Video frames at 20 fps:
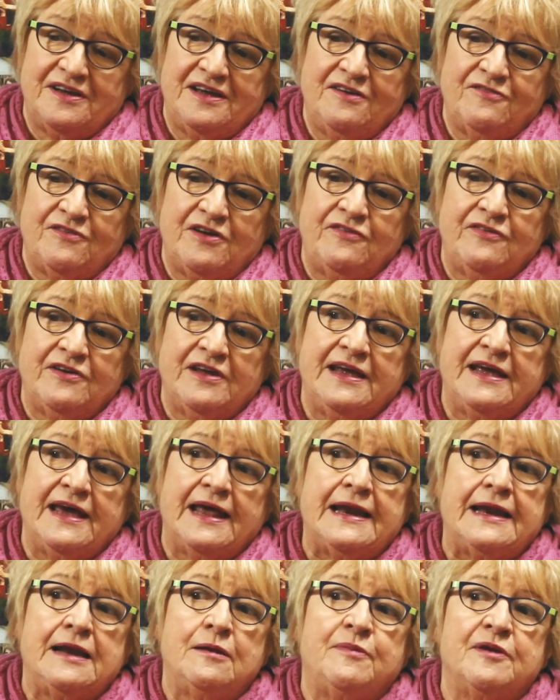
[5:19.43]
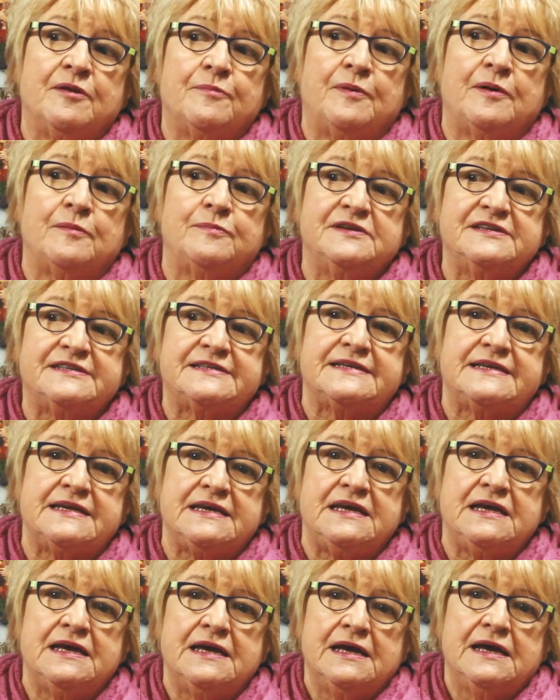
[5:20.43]
If you can get a little bit of
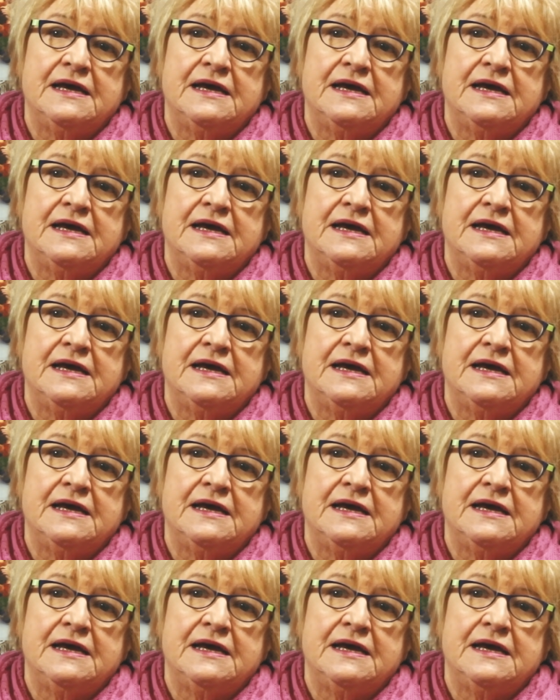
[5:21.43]
publicity,